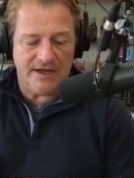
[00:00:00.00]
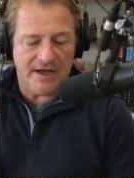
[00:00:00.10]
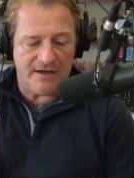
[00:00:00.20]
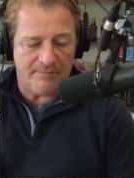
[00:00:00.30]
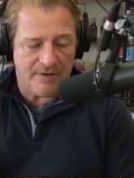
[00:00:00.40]

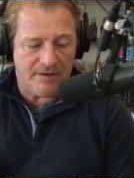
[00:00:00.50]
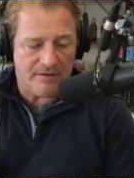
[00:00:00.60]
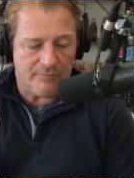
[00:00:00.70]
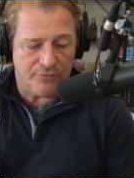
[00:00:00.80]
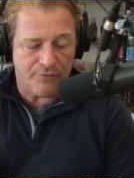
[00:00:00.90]
um,
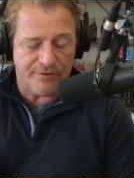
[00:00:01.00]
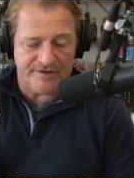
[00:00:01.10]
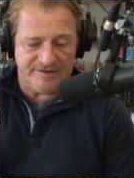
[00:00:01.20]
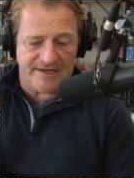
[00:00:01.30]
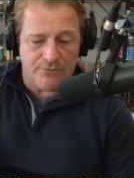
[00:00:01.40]

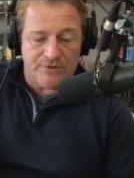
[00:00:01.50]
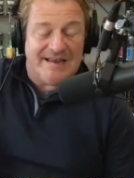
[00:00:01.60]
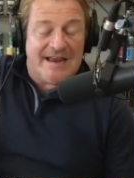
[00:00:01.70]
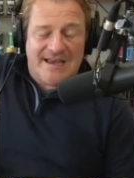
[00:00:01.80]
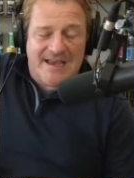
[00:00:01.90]
breweries that were
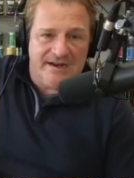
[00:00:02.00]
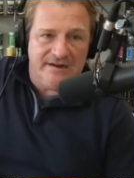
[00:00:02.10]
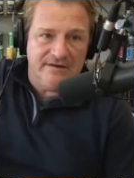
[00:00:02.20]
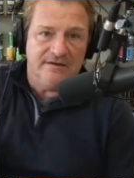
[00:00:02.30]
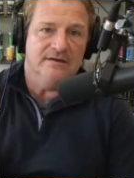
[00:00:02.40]

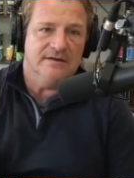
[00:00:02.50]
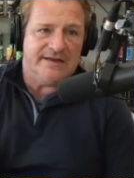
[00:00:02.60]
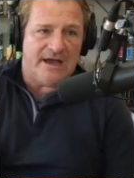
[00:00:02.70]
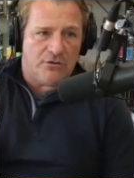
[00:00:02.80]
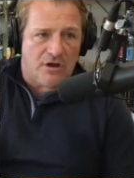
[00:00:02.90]
dedicated
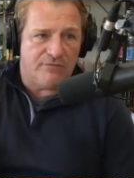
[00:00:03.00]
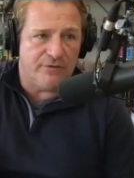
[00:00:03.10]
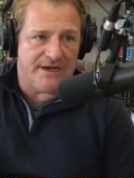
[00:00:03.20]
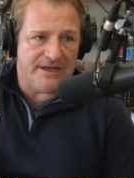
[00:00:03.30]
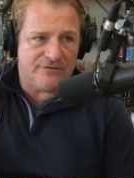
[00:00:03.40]
to alcohol
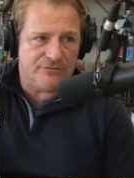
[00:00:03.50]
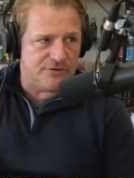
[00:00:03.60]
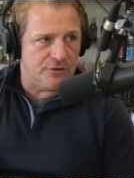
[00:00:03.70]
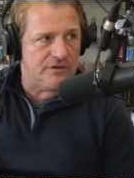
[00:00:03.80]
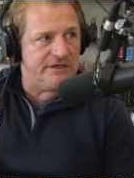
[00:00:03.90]
free. And this was
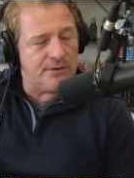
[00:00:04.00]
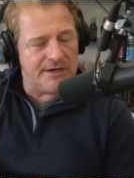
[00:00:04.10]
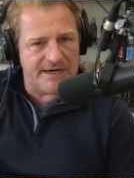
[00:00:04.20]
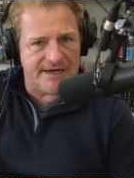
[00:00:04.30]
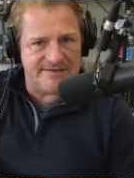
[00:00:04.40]
early
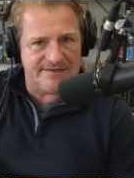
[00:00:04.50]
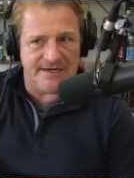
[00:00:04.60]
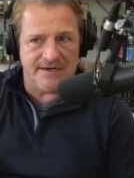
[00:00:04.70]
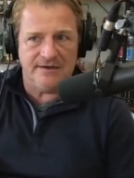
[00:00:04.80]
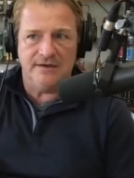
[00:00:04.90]

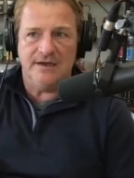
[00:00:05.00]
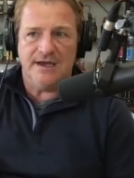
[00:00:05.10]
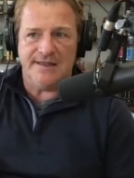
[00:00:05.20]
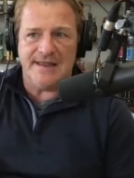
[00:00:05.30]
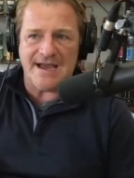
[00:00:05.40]
2019.
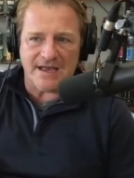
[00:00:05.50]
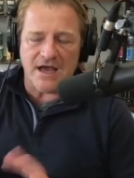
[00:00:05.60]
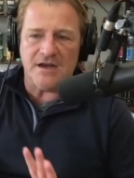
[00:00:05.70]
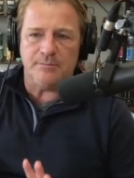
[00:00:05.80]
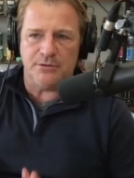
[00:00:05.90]
And that
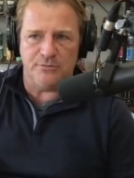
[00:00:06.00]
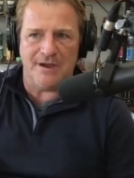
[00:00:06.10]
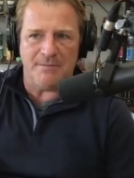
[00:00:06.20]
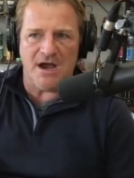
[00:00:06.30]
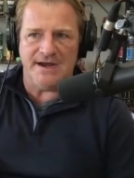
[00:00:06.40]
kind of blew
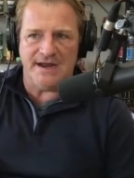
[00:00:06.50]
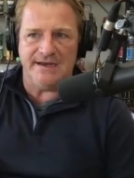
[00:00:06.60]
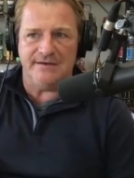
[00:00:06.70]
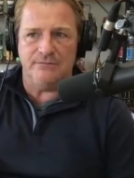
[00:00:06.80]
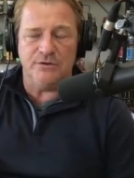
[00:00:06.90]
my mind. I
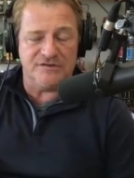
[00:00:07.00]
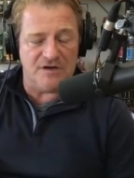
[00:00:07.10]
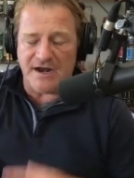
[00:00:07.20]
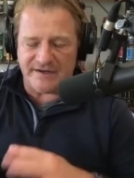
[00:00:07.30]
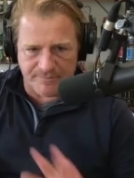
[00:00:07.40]
was
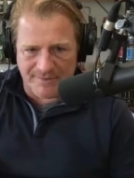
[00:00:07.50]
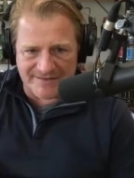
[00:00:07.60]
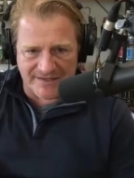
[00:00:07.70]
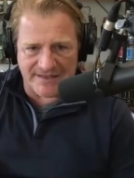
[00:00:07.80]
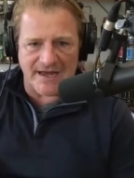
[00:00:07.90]
not
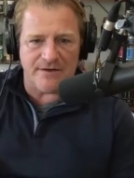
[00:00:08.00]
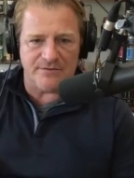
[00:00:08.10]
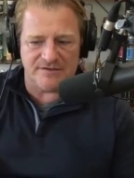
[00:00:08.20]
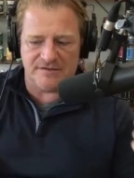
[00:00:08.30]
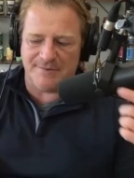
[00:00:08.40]
expecting that. I
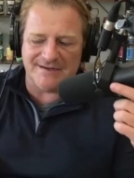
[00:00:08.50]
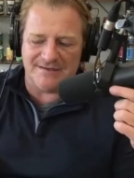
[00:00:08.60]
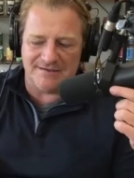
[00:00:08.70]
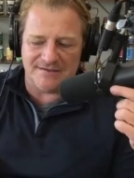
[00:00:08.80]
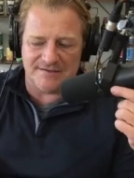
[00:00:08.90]
was
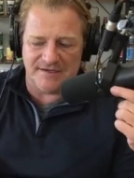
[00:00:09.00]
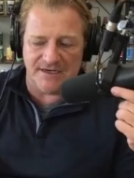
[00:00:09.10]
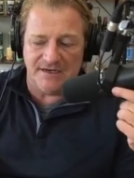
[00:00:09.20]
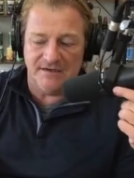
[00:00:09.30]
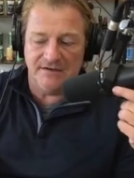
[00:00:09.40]
expecting to see